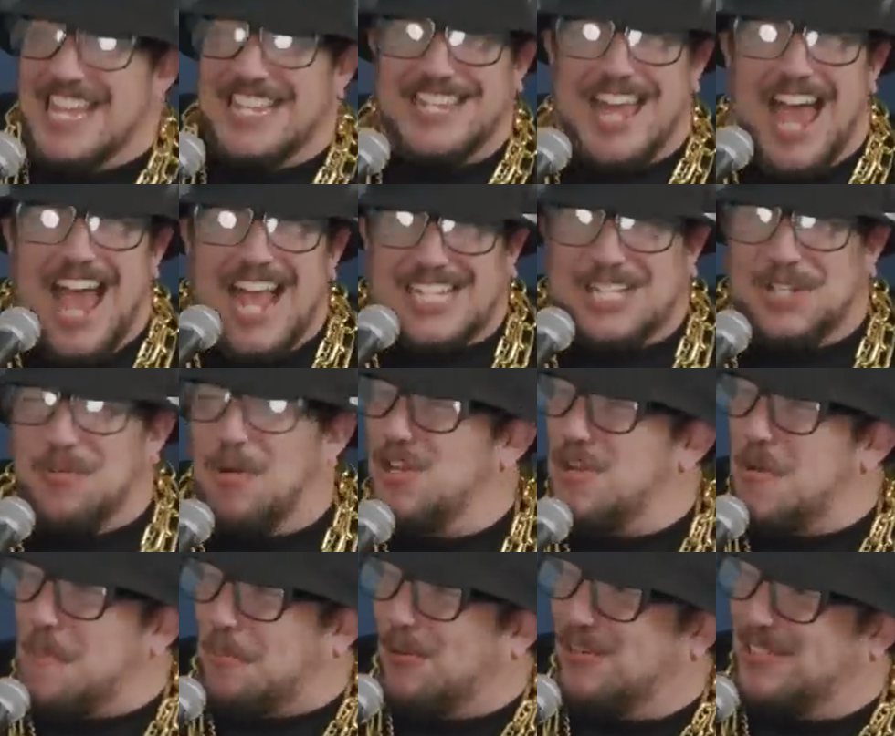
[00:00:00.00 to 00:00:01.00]
That's what
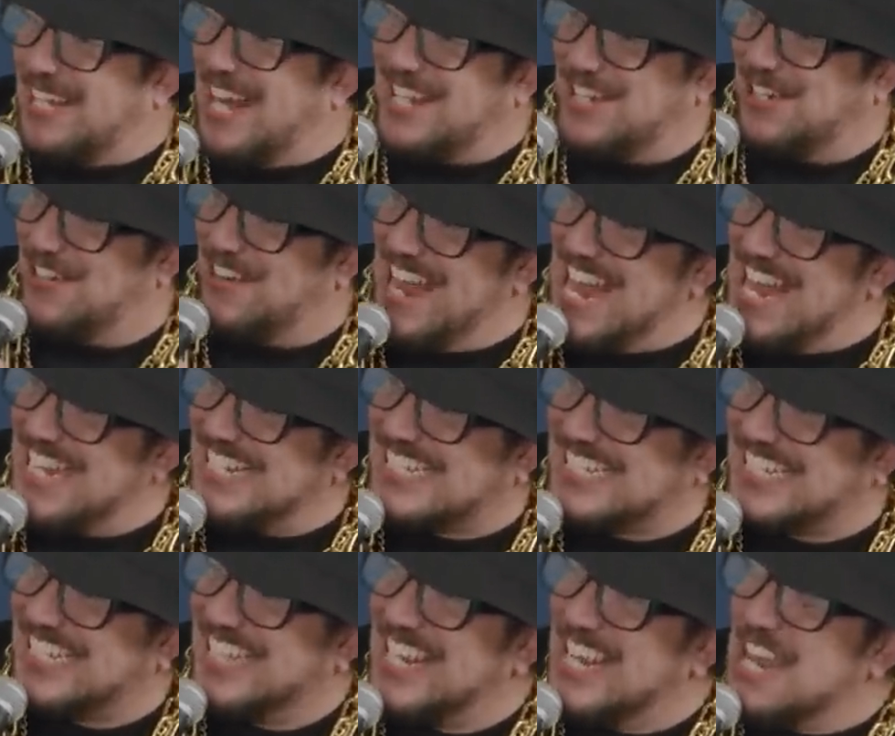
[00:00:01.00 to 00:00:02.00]
you pulled out of your
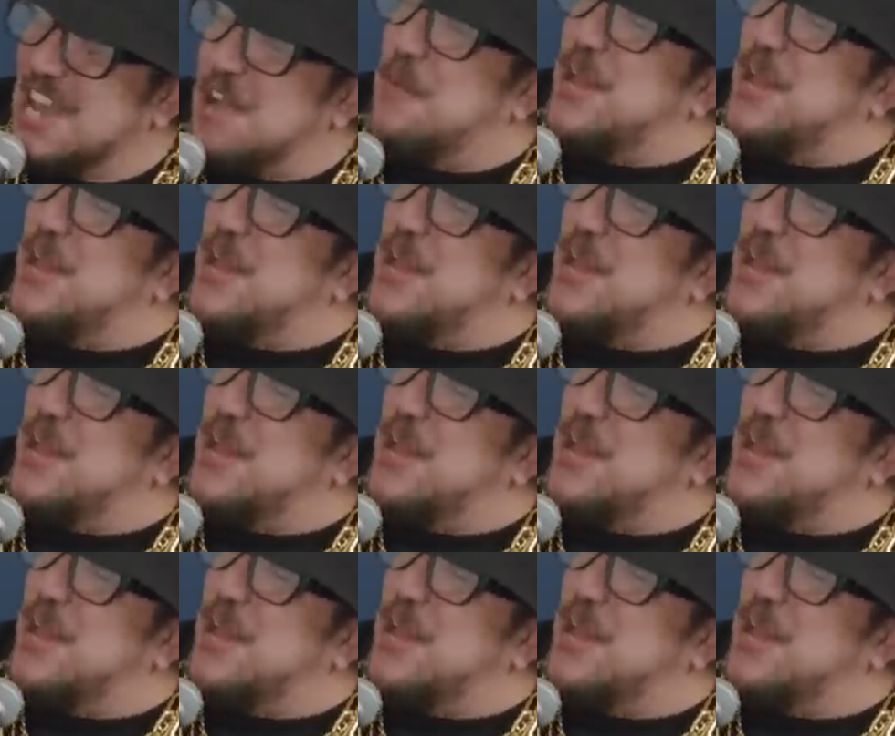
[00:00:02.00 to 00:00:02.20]
ass.